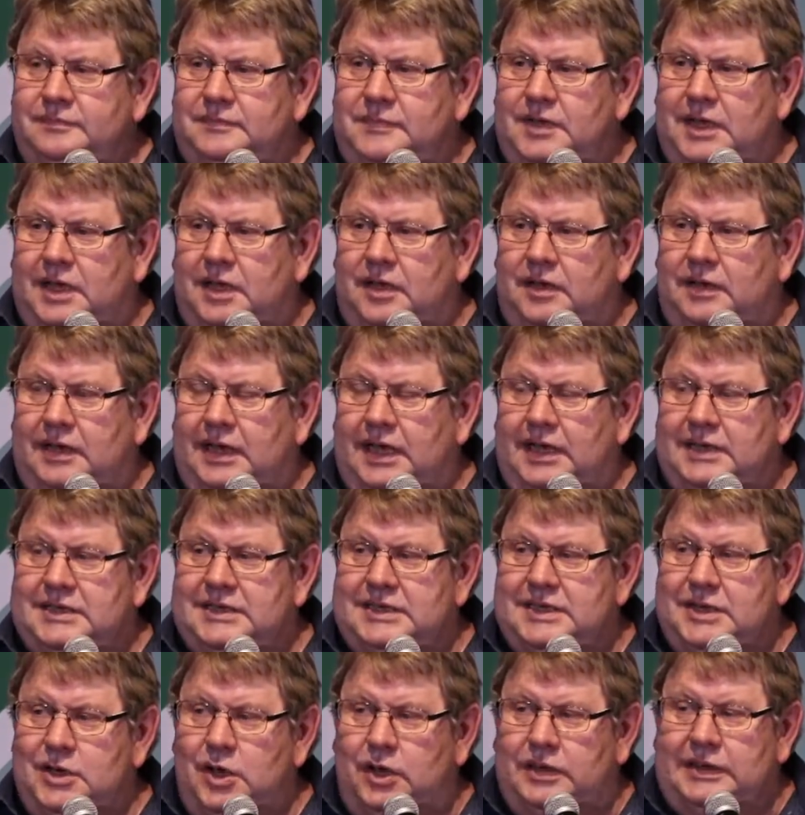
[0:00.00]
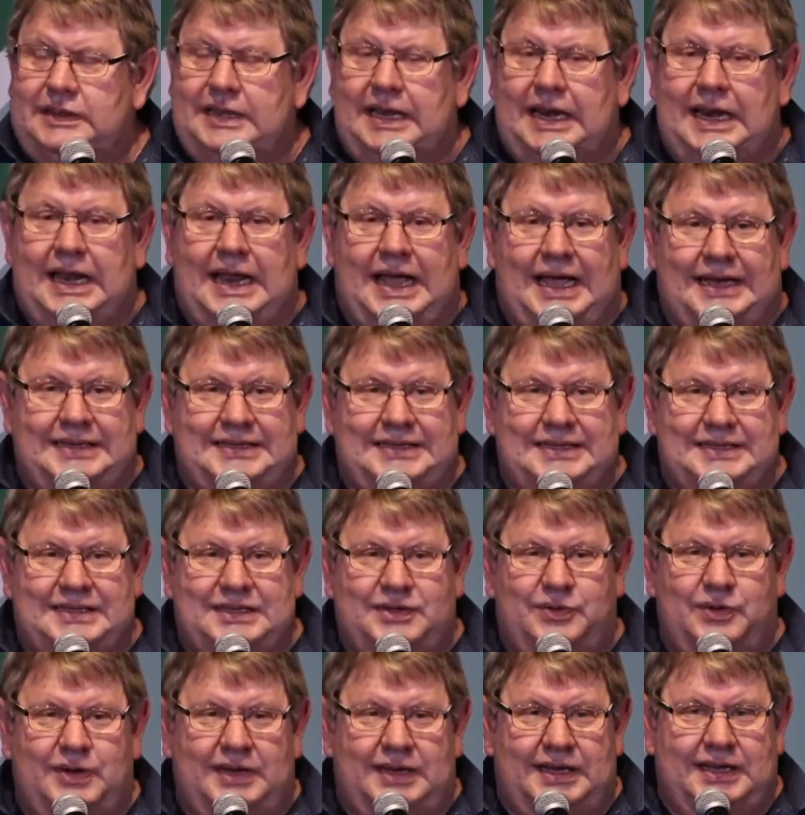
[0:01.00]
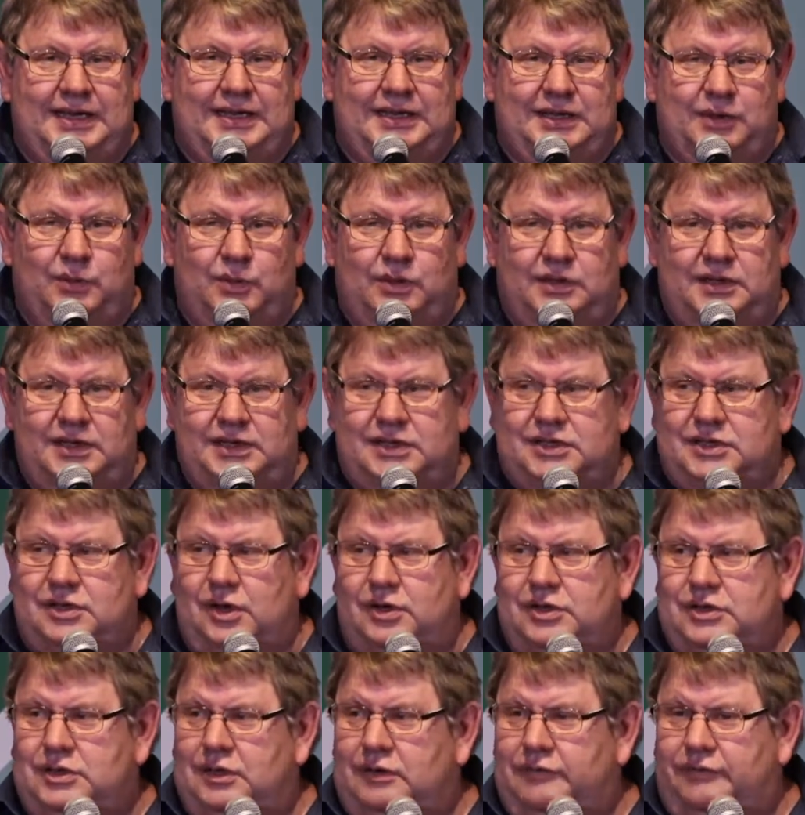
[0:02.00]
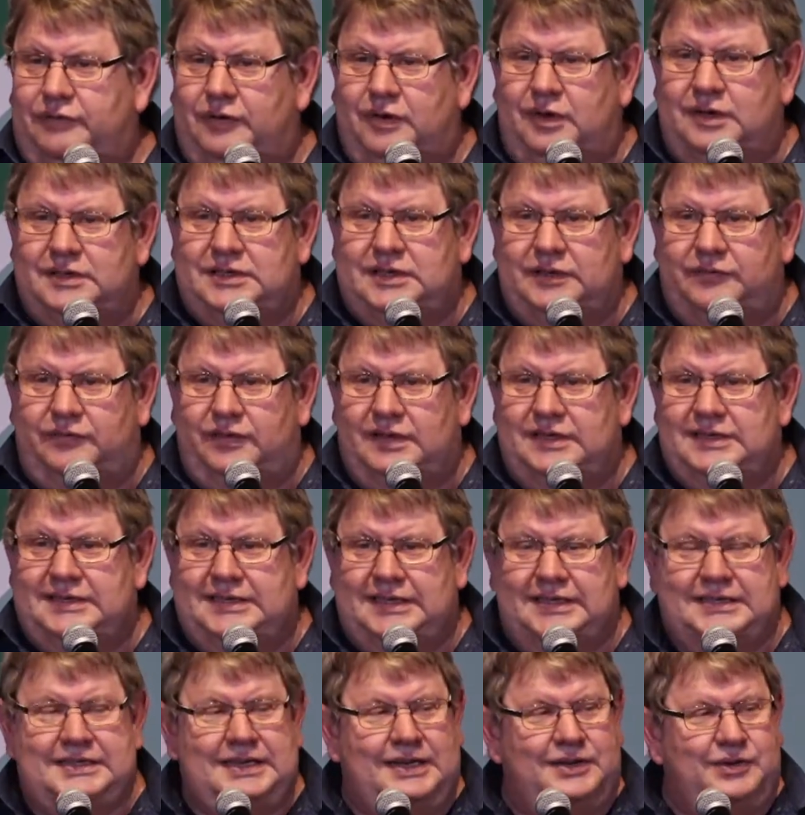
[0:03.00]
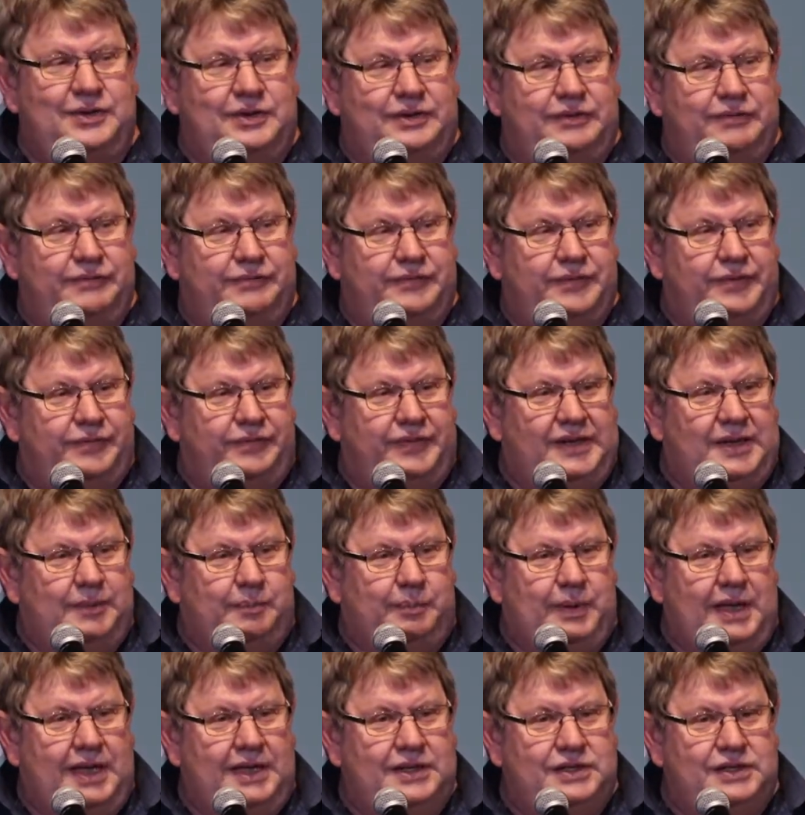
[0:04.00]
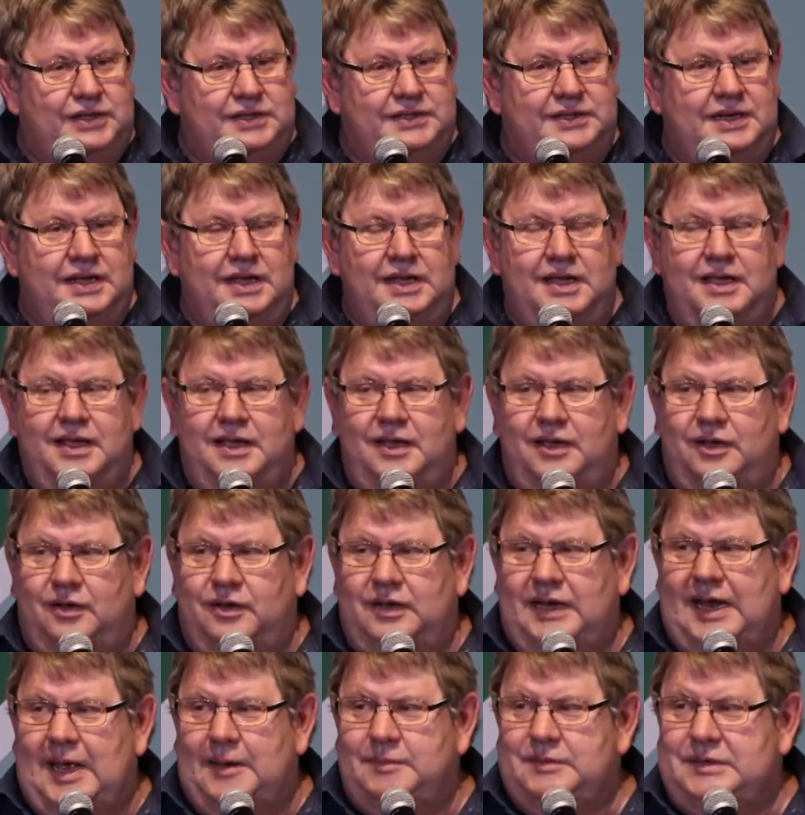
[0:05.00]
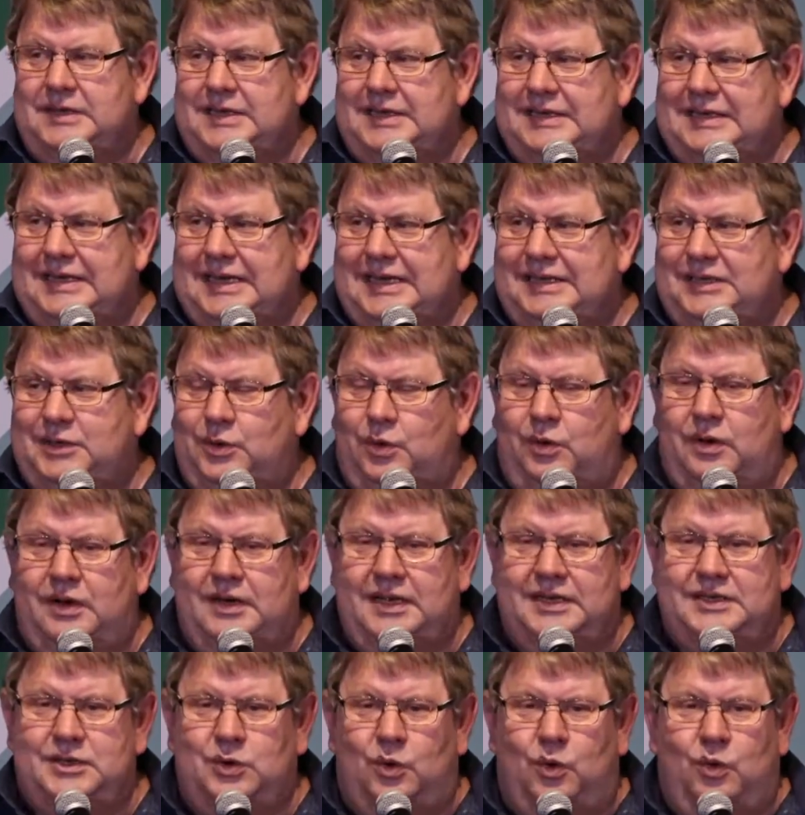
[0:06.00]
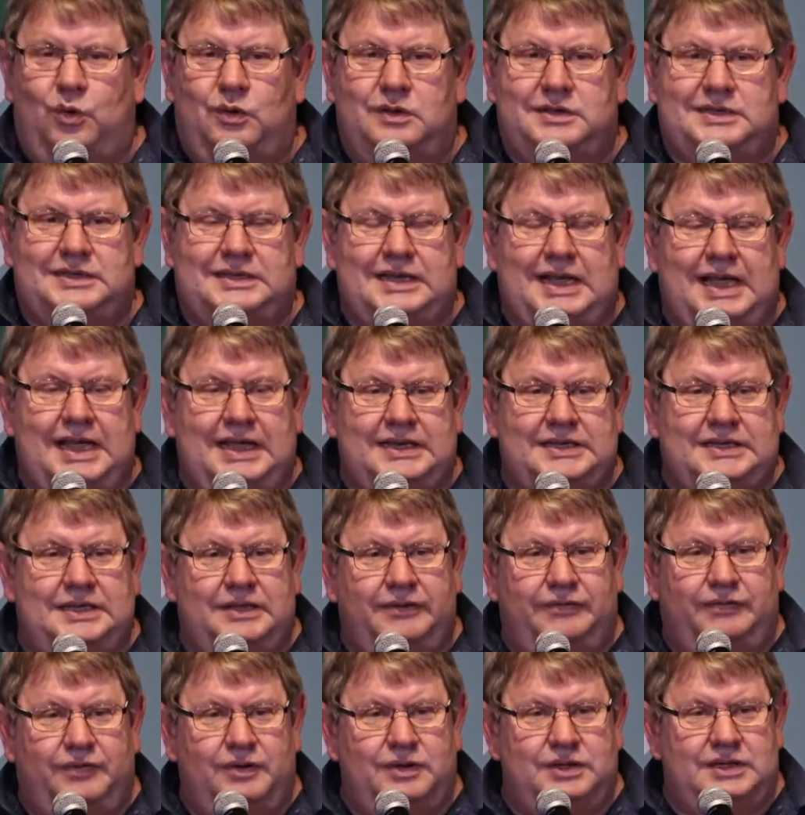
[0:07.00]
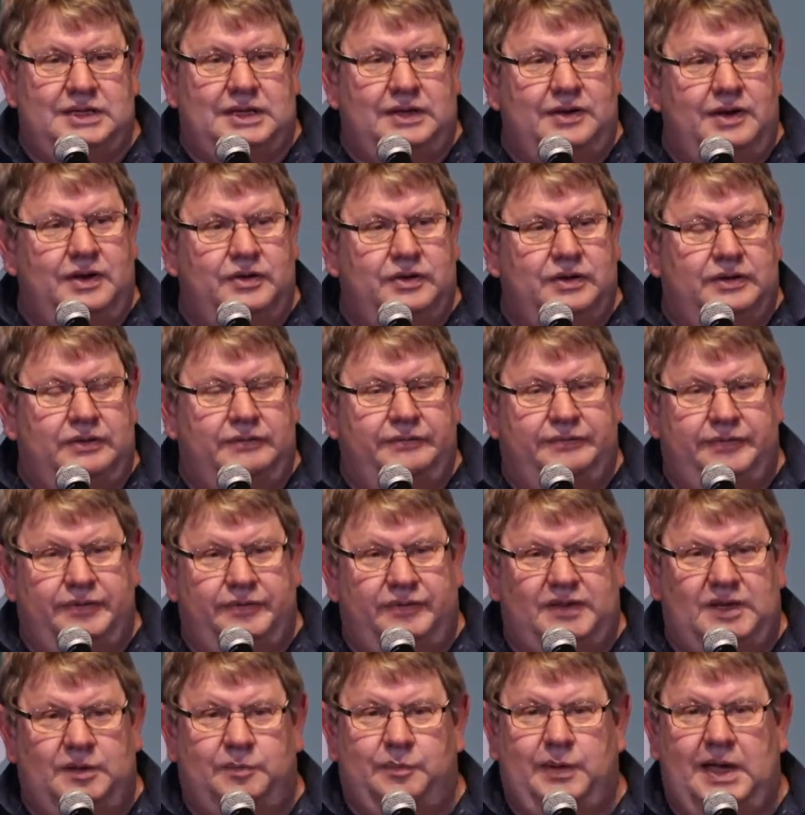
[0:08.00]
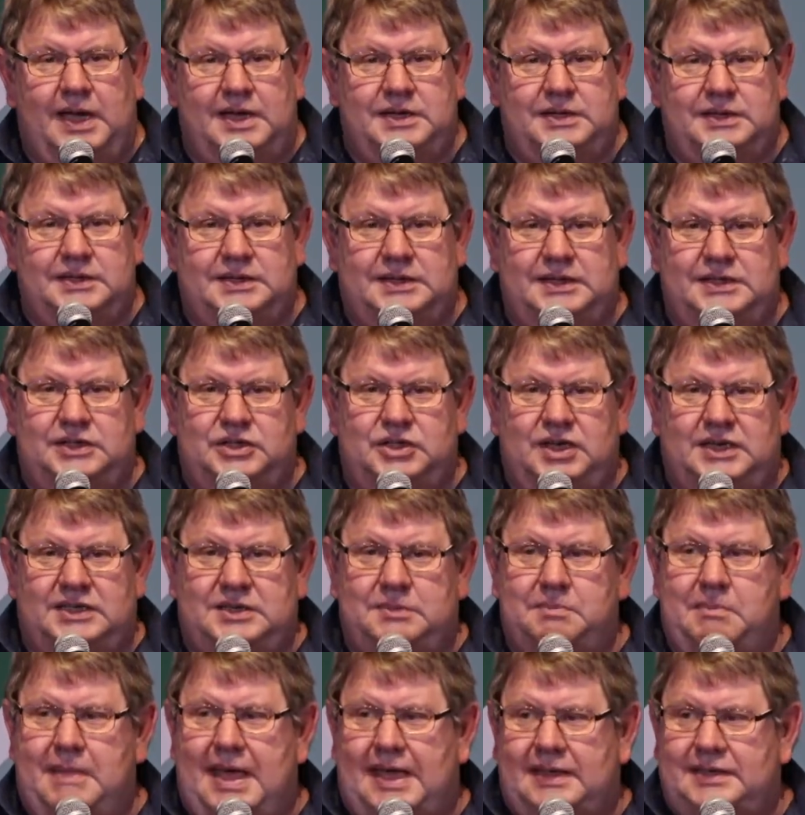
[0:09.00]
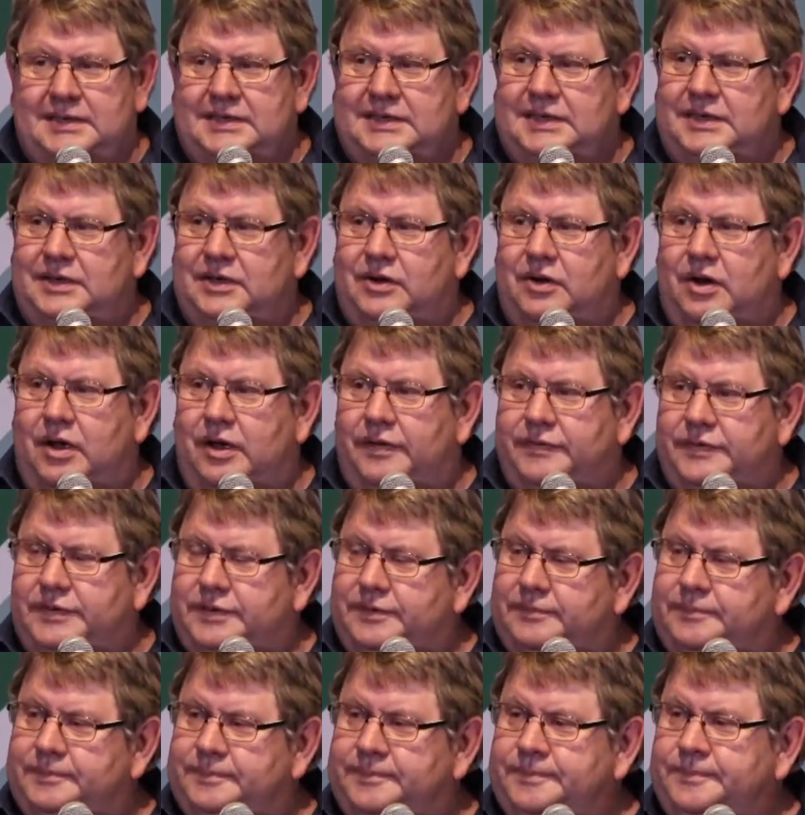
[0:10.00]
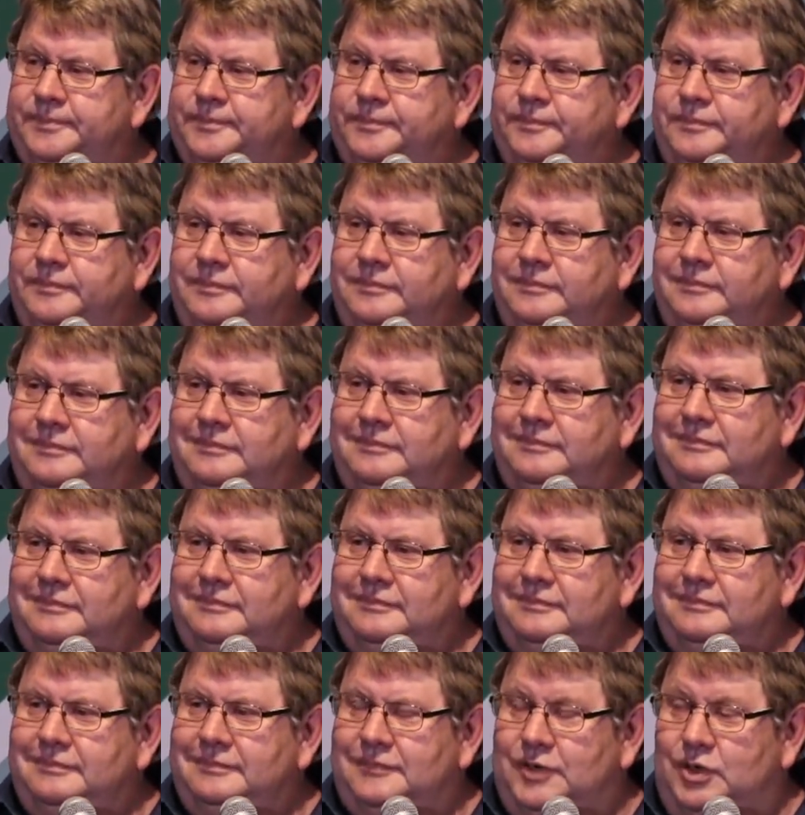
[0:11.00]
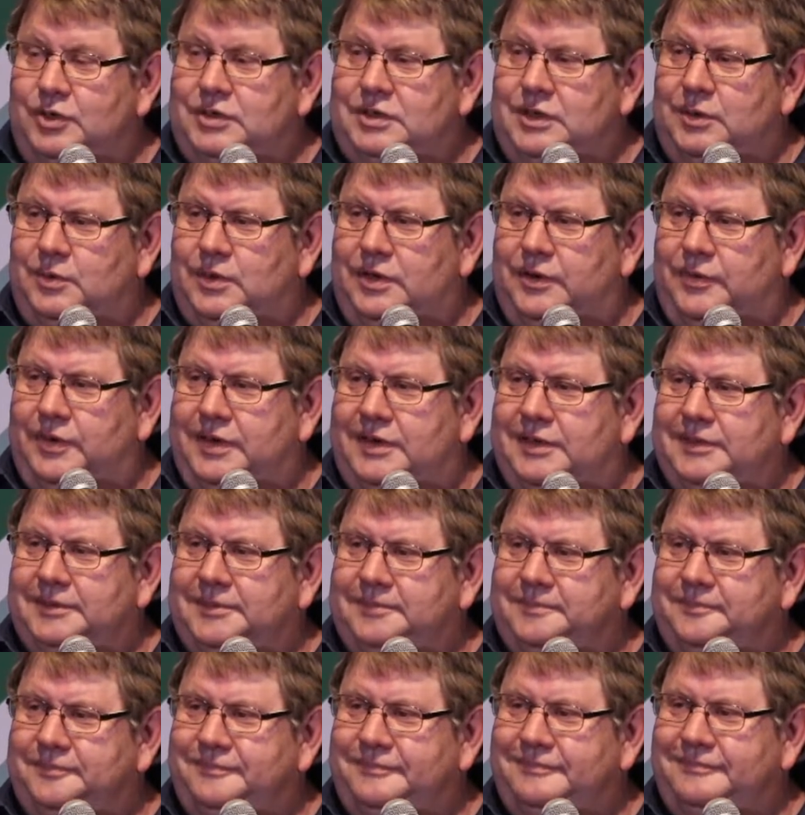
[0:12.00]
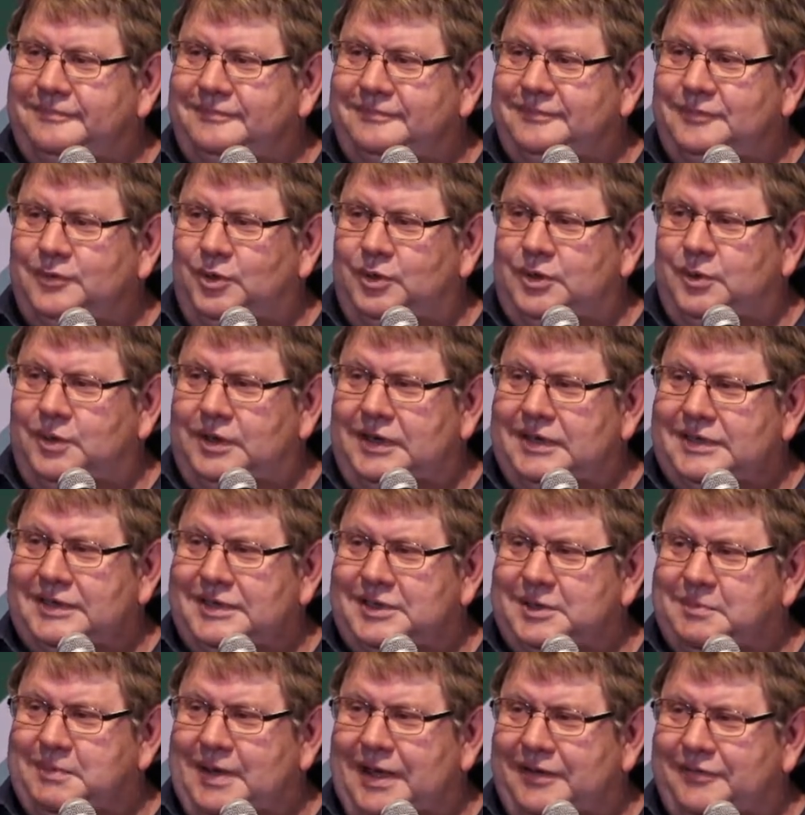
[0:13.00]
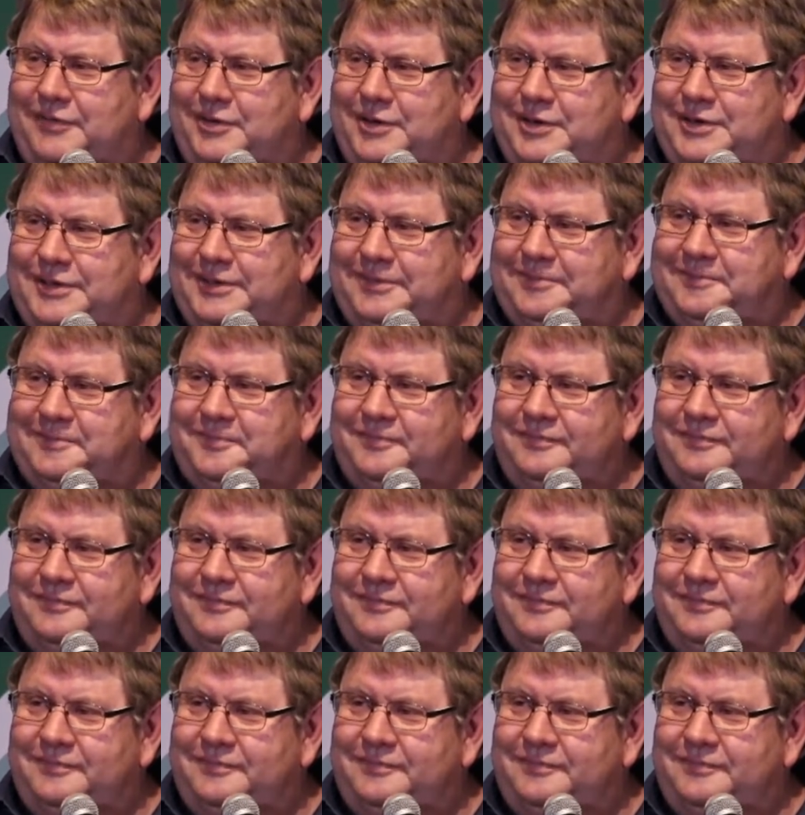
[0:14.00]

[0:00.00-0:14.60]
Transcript: Now, it's not the lightest reading in the world. It's social philosophy, 650 pages. You can absolutely adore it. It's all science, and the first 350 pages is just maths and graphs. You still want to read it? Or you want to listen to my version?